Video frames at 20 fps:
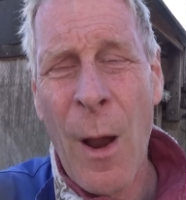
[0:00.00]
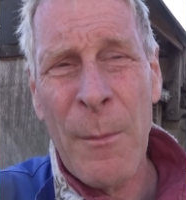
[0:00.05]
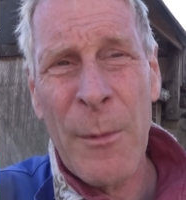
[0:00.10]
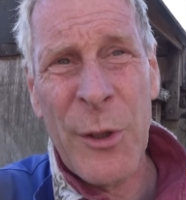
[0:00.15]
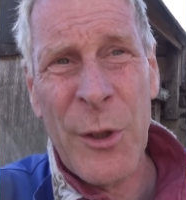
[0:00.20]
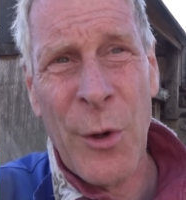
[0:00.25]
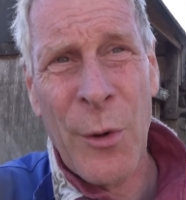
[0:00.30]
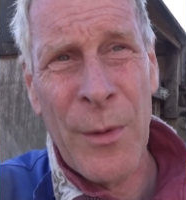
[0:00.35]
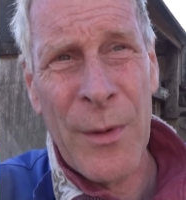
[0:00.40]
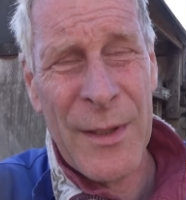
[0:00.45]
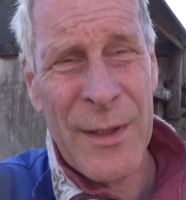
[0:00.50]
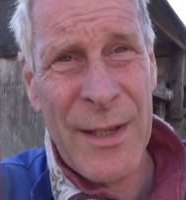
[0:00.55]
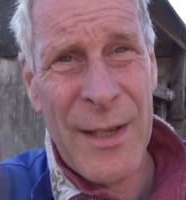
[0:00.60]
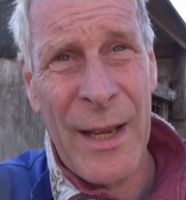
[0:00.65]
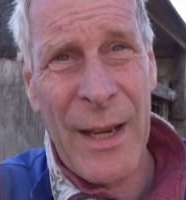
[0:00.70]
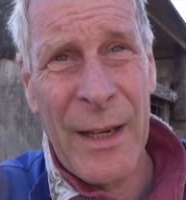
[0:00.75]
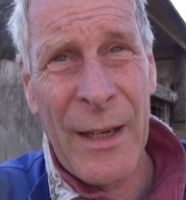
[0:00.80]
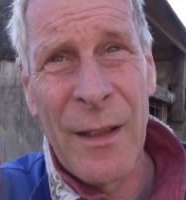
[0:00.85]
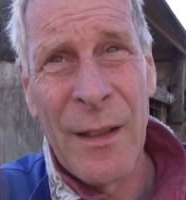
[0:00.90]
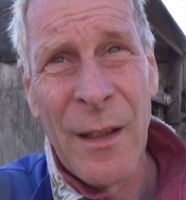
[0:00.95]
assurance
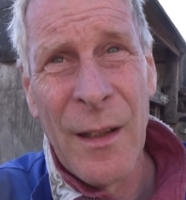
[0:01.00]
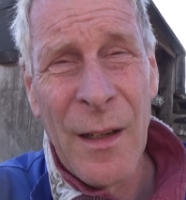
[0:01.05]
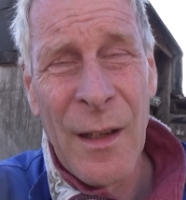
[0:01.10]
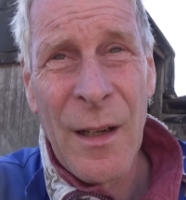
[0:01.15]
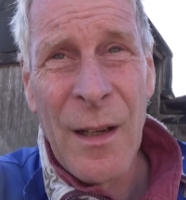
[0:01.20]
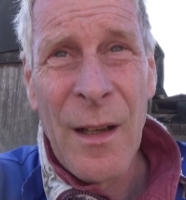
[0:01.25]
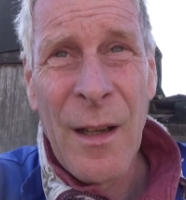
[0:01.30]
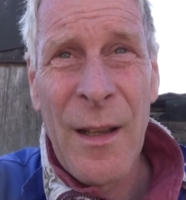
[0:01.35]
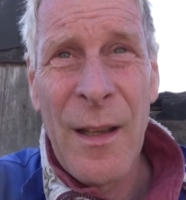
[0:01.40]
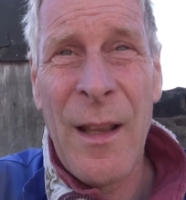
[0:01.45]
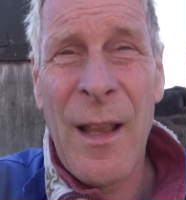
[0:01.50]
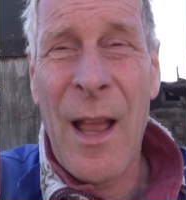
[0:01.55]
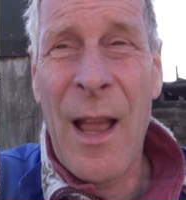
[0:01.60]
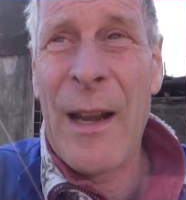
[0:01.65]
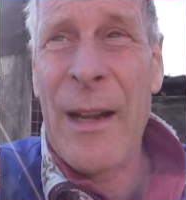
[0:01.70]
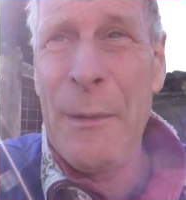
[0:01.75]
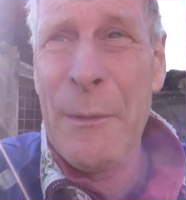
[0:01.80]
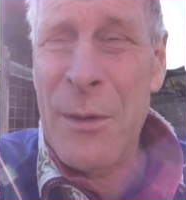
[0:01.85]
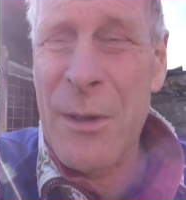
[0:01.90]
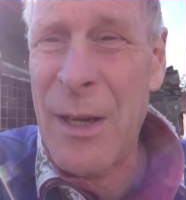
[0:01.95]
thing,
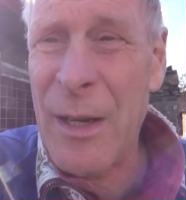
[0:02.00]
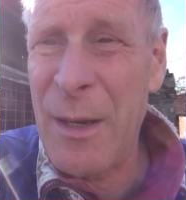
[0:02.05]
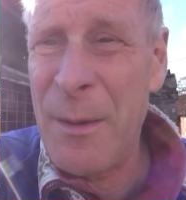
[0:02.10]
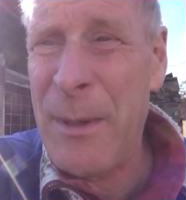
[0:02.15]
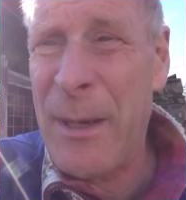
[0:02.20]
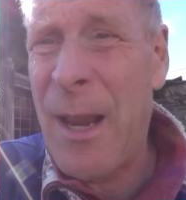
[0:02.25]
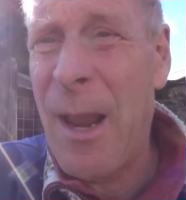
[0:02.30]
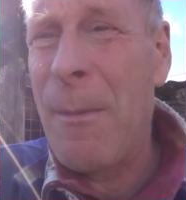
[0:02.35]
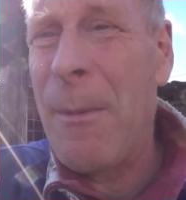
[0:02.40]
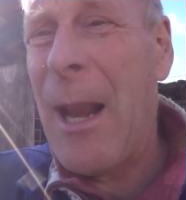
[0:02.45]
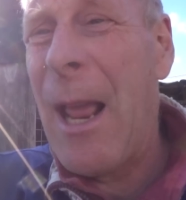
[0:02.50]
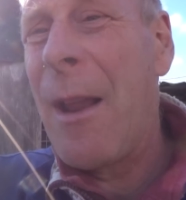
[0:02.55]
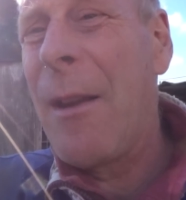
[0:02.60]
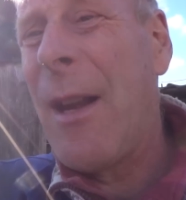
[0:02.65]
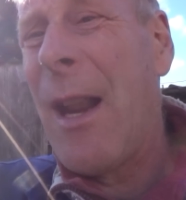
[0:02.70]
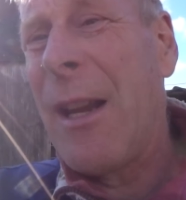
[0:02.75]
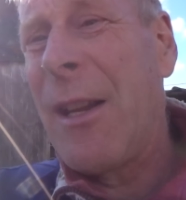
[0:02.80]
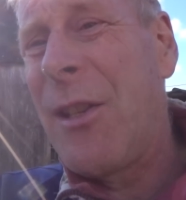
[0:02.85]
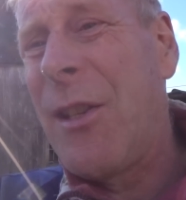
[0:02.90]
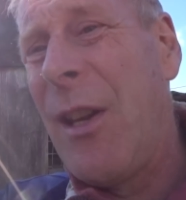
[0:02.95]
and it was going to be coming out
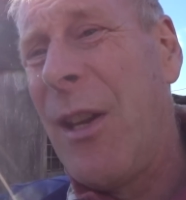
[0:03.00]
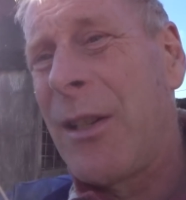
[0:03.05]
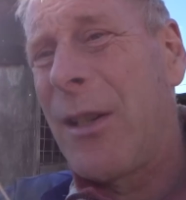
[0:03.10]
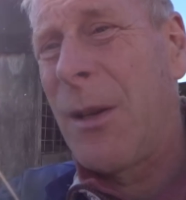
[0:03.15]
next year,